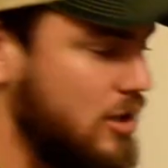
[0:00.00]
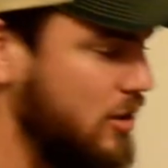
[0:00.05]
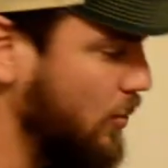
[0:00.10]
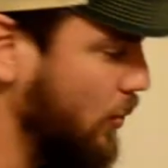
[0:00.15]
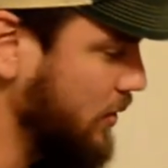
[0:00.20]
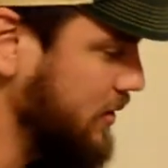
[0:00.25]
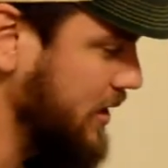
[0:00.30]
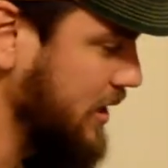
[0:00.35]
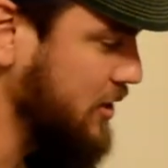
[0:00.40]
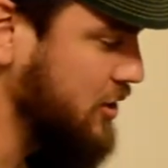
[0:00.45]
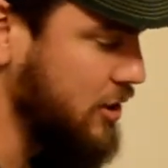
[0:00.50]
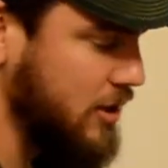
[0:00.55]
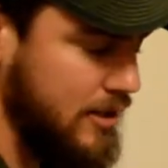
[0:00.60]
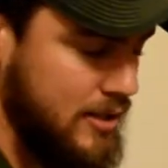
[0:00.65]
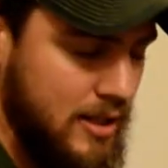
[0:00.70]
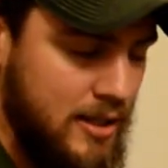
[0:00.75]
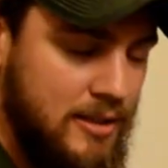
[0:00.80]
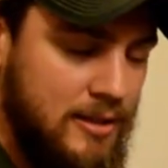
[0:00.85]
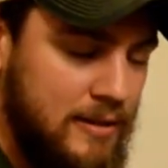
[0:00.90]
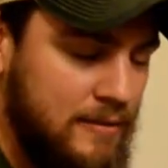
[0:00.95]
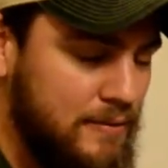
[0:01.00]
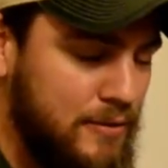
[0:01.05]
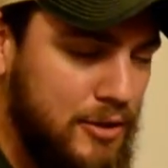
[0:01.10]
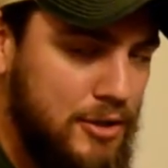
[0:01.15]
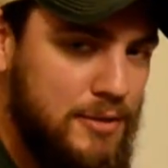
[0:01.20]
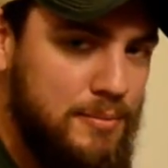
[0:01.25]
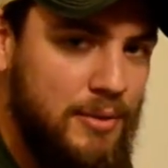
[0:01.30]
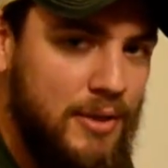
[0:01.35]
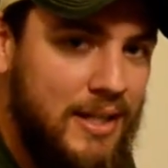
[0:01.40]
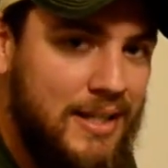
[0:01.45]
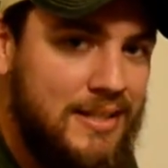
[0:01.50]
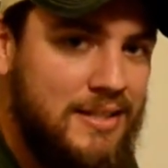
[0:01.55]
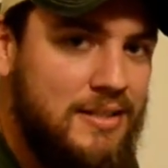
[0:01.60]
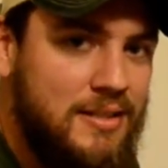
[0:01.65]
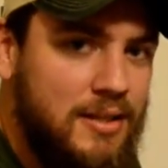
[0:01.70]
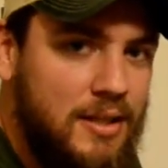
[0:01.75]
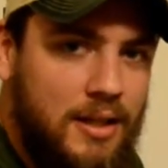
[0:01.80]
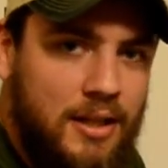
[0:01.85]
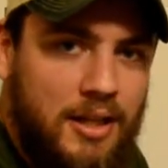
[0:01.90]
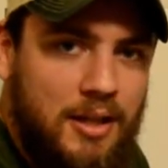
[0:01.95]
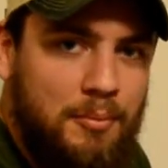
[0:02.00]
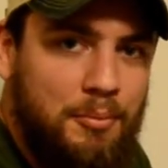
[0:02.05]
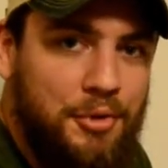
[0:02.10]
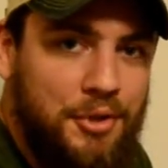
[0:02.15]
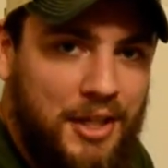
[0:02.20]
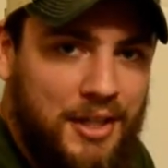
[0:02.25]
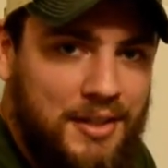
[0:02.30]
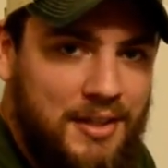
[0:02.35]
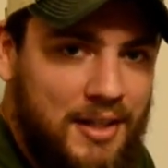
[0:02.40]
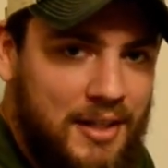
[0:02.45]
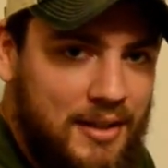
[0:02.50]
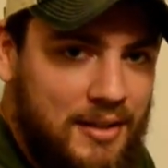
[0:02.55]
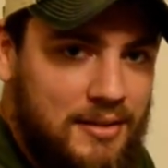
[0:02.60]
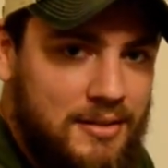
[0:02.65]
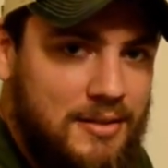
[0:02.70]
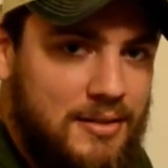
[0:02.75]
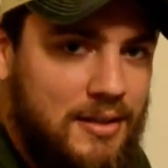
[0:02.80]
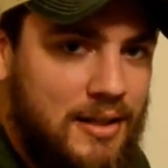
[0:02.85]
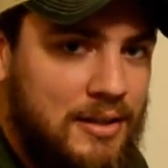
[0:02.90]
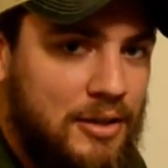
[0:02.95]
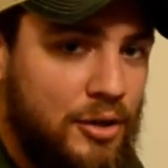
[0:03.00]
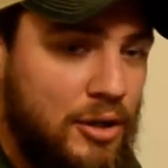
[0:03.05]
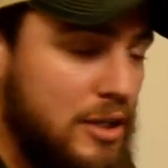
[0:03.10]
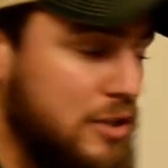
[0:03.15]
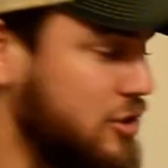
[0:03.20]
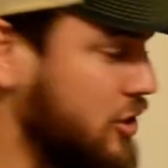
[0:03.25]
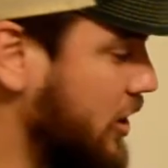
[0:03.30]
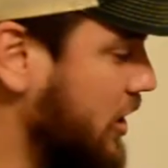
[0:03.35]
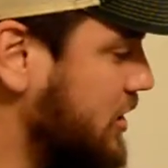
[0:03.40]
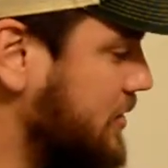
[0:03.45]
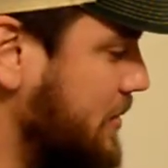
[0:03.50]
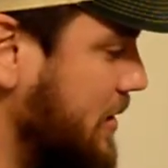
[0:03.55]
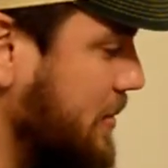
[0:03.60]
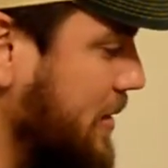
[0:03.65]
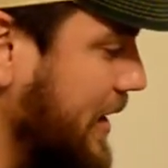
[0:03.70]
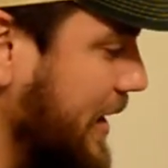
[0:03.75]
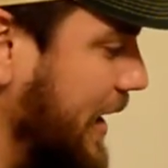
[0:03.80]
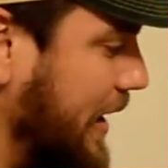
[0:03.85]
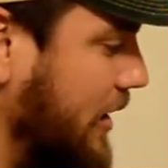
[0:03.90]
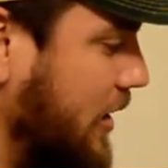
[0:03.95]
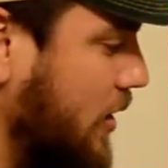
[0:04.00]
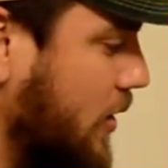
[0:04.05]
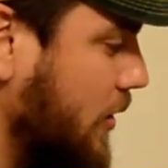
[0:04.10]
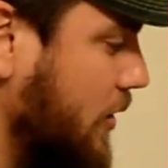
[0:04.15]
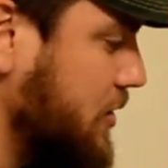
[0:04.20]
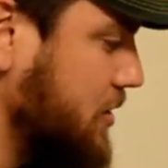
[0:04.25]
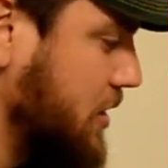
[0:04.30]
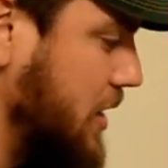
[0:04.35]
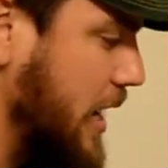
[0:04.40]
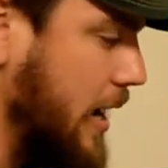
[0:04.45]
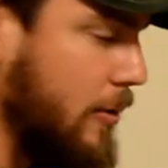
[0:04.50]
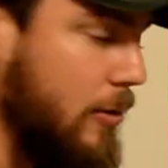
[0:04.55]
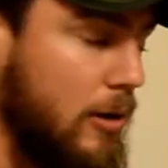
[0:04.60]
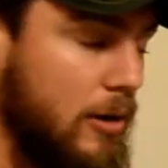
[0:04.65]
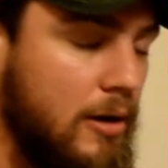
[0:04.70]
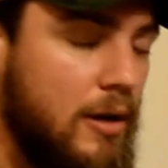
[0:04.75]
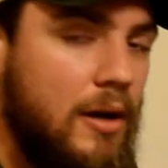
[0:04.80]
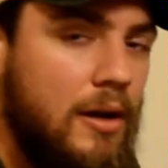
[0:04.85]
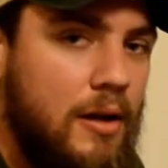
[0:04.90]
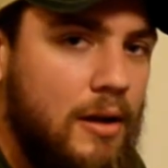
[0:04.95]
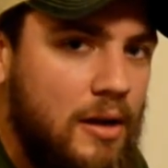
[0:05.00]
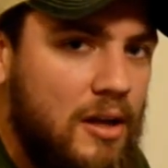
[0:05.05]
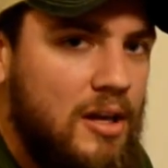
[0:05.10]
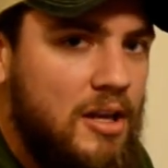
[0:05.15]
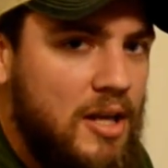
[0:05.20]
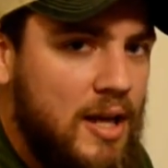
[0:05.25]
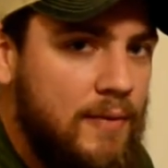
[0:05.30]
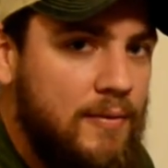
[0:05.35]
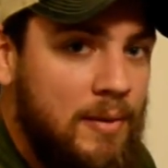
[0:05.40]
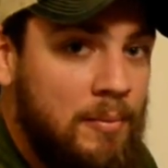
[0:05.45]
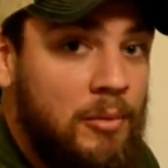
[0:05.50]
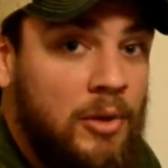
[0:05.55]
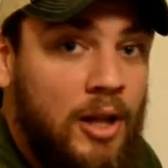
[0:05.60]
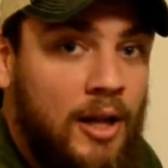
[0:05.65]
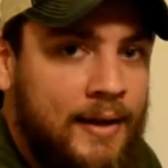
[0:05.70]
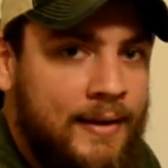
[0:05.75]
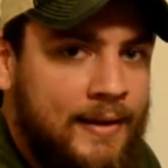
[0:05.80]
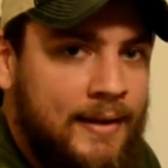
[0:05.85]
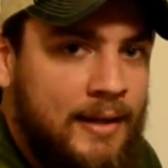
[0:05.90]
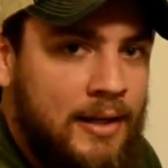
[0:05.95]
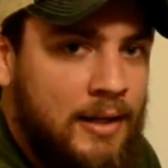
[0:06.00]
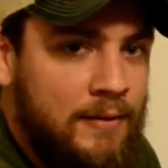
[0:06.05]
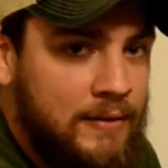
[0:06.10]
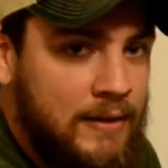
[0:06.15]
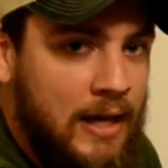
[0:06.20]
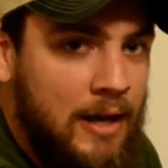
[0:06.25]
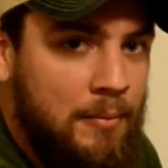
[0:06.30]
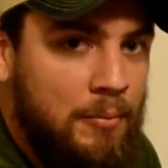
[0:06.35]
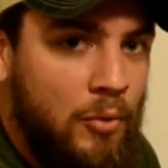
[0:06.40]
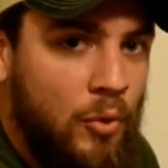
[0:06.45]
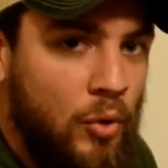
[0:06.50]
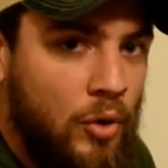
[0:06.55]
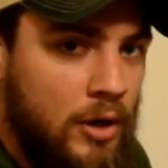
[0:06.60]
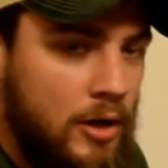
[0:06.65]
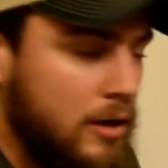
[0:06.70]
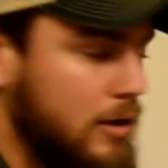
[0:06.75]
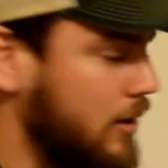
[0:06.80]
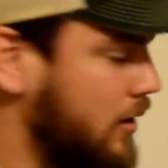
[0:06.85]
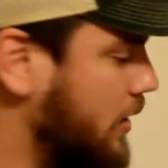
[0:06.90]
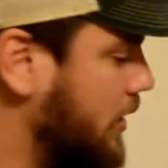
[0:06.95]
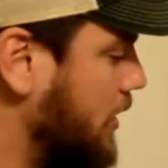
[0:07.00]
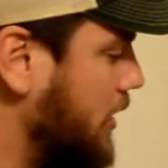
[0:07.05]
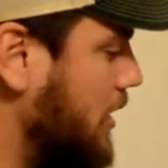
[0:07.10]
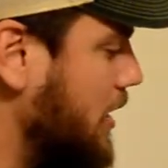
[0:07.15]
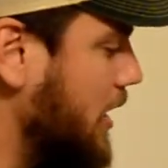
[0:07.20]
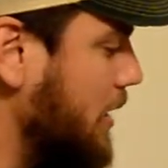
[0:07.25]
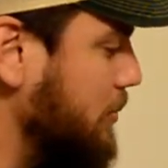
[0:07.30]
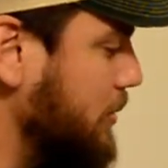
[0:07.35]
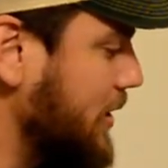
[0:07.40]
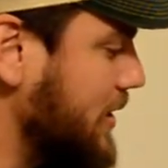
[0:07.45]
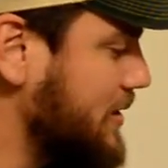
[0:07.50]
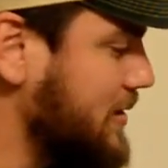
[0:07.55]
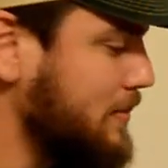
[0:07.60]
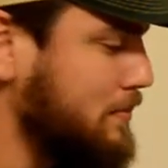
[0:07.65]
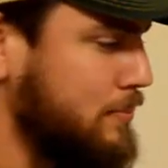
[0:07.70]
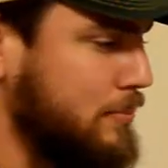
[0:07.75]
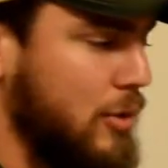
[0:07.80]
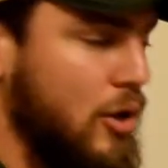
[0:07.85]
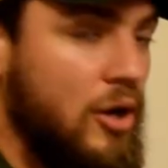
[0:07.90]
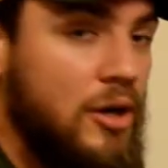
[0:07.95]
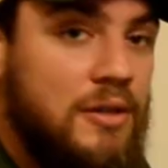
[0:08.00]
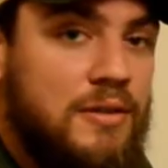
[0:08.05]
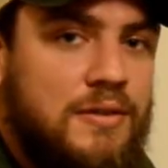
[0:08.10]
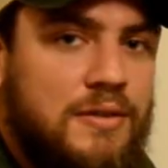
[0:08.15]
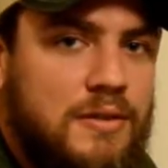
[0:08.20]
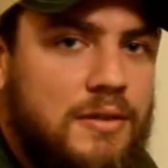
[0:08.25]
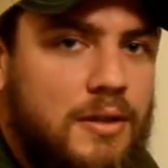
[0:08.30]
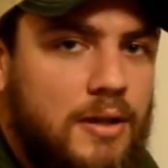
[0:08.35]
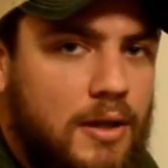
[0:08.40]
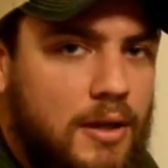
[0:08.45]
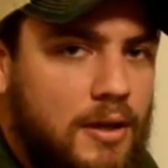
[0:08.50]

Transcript: which they should have done in the first place, but they didn't. And they're gonna charge me about $80 an hour if I'm lucky, if not more, uh, plus parts.